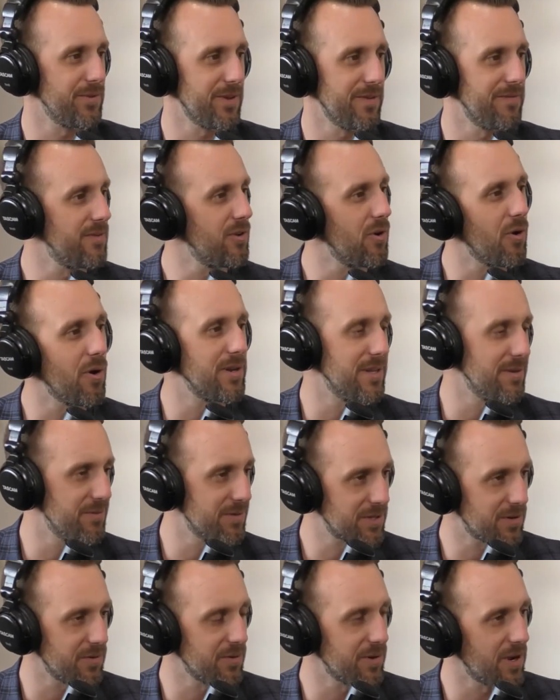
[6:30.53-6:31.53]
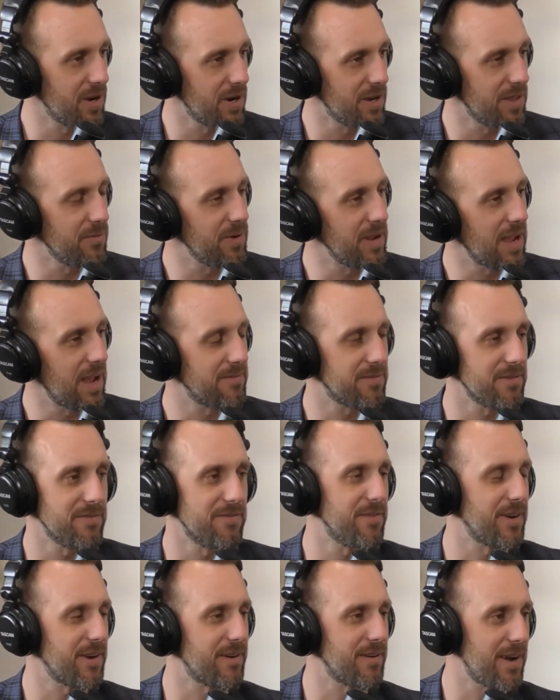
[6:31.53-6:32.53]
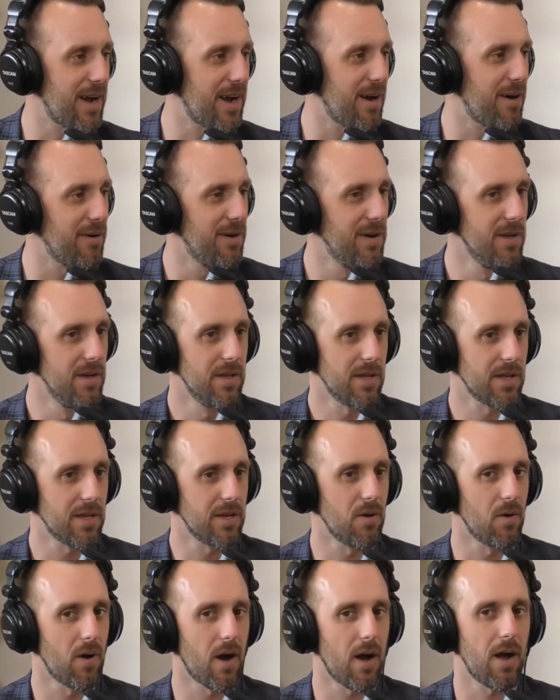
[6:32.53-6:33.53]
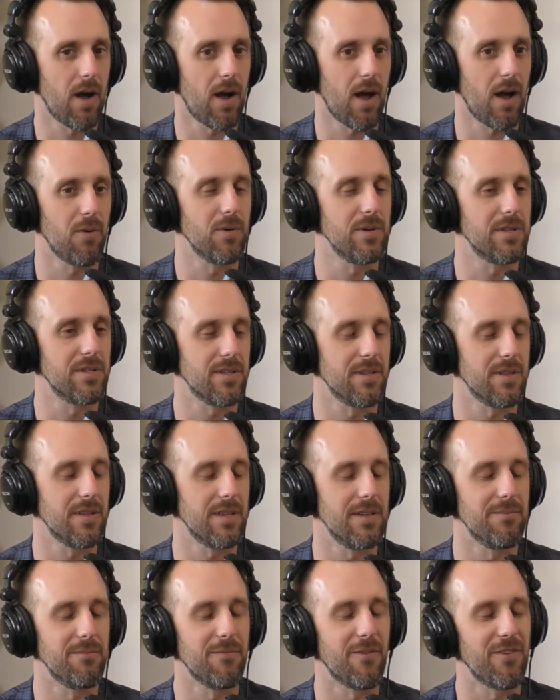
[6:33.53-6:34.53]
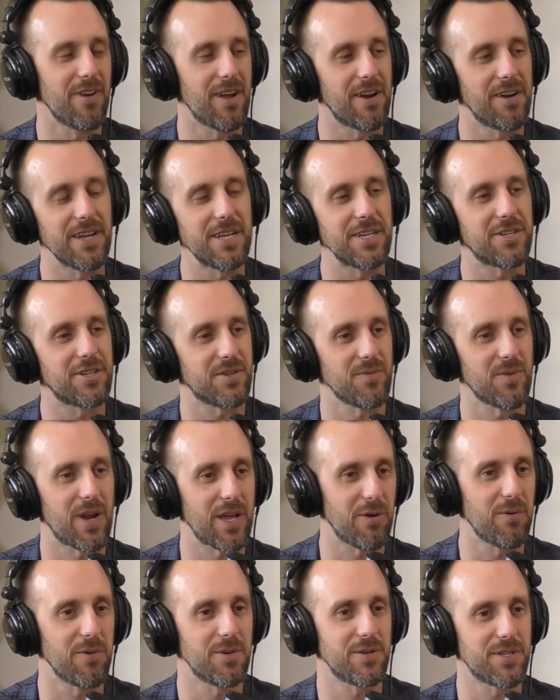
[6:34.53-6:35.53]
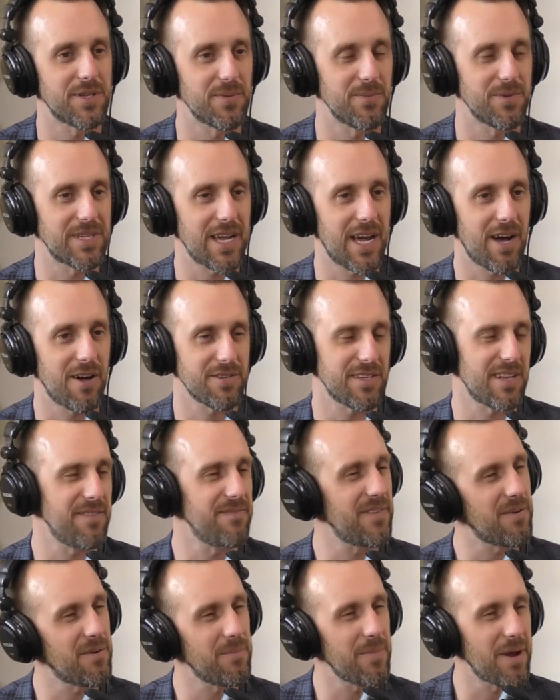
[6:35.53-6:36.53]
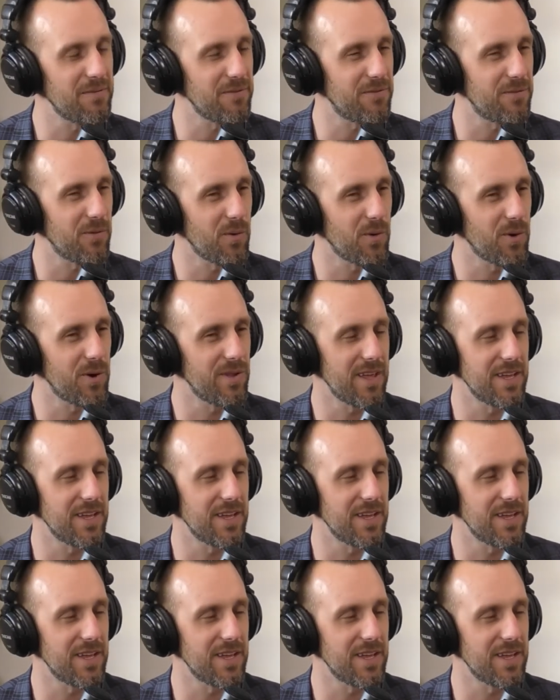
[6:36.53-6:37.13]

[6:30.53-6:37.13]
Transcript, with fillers: We have no idea what's going on, and then we have to figure out you know, I, I, always am very interested when I go into someone's house that I've never met before.